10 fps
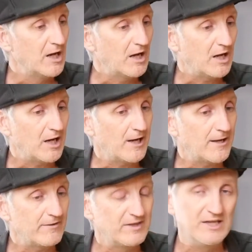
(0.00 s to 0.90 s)

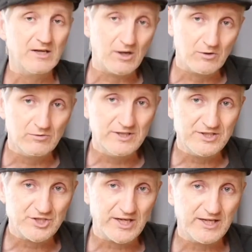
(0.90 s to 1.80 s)
The only
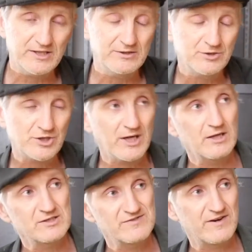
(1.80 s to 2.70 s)
change
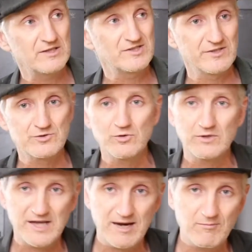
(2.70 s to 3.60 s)
as far as the tool
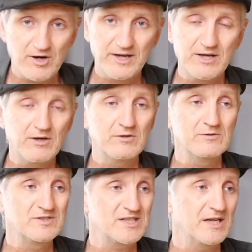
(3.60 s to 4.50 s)
library
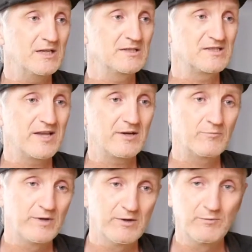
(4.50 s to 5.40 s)
goes is that
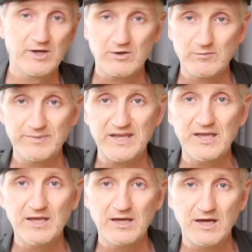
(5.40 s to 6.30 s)
we will
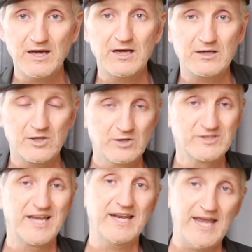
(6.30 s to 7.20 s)
be
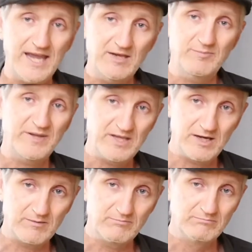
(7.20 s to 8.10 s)
closing at 8
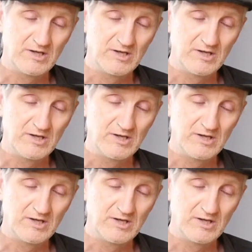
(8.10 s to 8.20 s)
p.m.